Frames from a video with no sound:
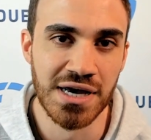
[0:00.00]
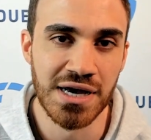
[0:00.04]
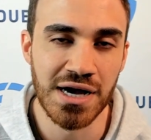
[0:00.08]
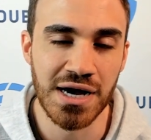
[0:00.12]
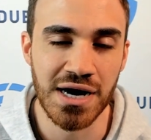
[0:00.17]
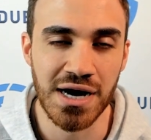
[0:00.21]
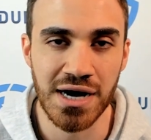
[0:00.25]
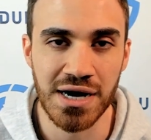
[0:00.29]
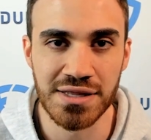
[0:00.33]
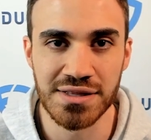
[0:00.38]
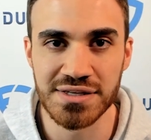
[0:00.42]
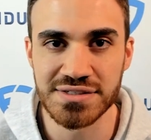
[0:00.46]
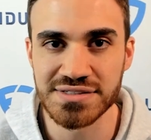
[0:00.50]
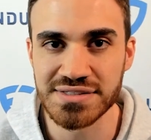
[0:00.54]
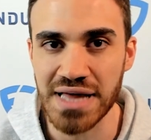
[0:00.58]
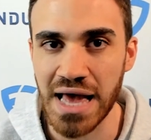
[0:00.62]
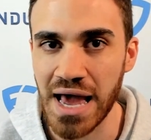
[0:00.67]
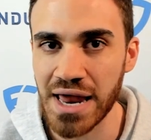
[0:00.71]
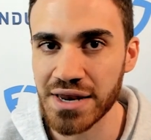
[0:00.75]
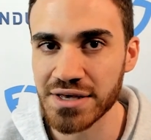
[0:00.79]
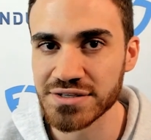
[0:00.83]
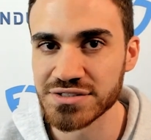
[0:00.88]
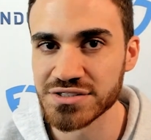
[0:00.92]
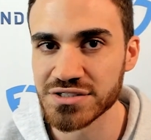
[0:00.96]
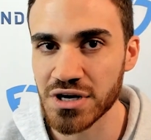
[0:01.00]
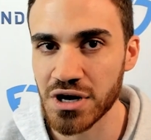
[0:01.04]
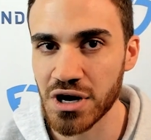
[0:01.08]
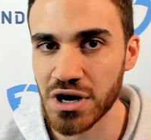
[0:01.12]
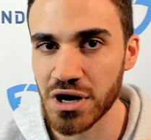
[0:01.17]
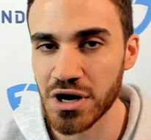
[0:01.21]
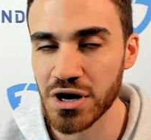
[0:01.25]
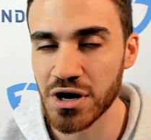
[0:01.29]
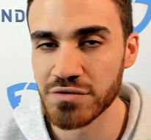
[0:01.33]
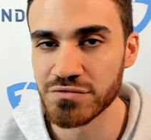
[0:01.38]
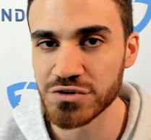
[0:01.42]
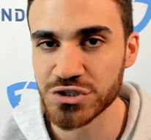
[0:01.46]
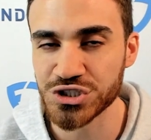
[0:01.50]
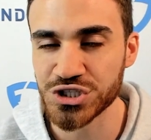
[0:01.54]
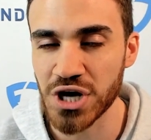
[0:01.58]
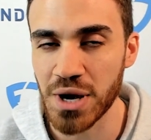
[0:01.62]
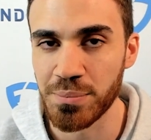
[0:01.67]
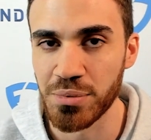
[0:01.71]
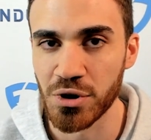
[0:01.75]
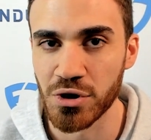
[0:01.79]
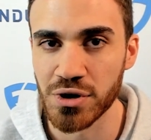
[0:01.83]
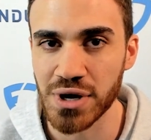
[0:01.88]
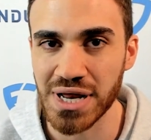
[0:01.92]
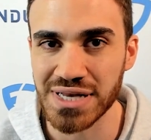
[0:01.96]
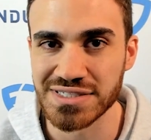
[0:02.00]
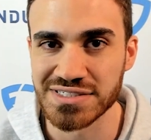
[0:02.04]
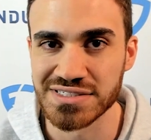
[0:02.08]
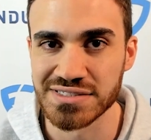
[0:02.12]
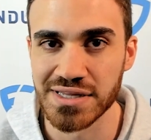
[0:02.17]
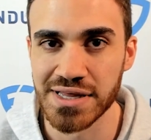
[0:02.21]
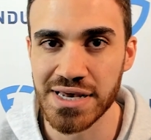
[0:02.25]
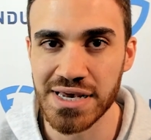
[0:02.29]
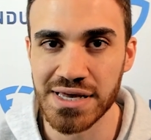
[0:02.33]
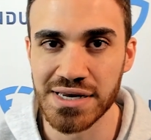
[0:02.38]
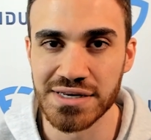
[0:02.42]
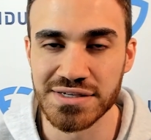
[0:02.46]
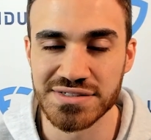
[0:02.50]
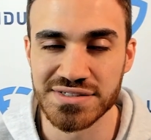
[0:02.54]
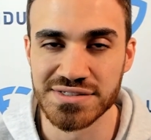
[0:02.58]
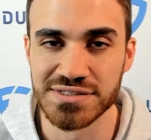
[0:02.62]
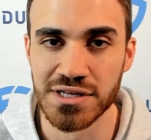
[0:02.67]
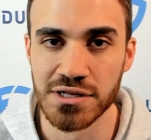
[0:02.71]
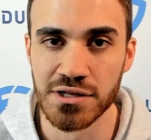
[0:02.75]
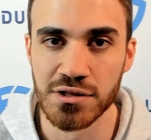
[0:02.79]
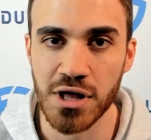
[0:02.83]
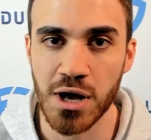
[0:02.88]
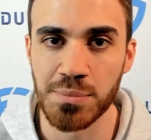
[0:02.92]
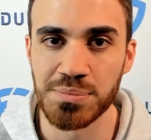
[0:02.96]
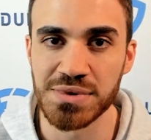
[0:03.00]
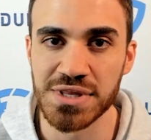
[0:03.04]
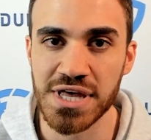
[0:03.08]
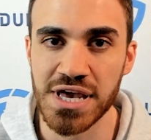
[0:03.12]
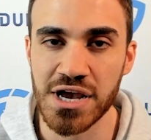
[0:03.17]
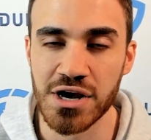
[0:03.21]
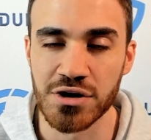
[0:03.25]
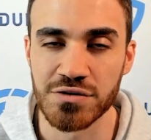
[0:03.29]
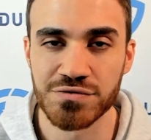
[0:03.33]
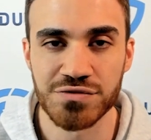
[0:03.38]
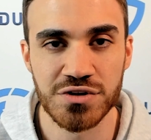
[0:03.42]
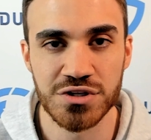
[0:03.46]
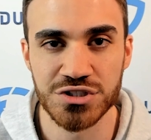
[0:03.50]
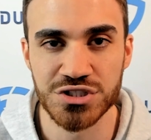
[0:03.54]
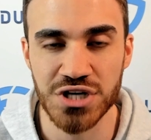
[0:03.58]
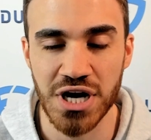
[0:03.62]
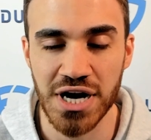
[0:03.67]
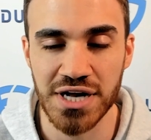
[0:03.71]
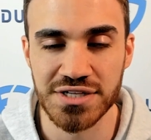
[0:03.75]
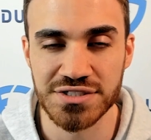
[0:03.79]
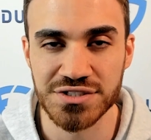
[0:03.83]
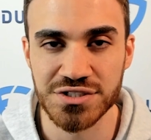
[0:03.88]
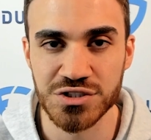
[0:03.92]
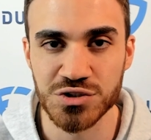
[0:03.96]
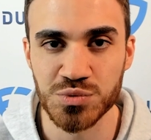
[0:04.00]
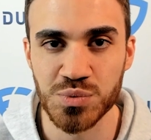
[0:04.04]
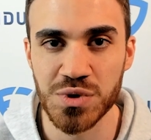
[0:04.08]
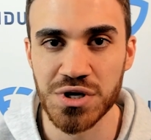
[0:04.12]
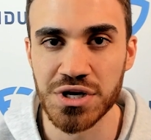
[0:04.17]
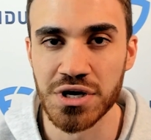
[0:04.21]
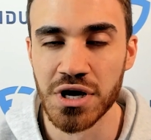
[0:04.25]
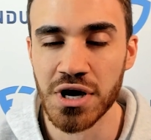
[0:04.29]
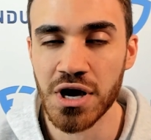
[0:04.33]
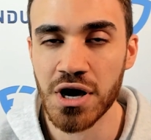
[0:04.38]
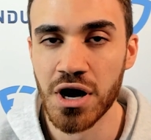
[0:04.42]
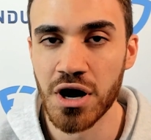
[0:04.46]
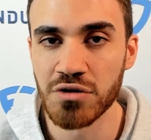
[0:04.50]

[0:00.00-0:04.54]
Uh, the status of Shepard and Slayton is still up in the air for the Giants this week.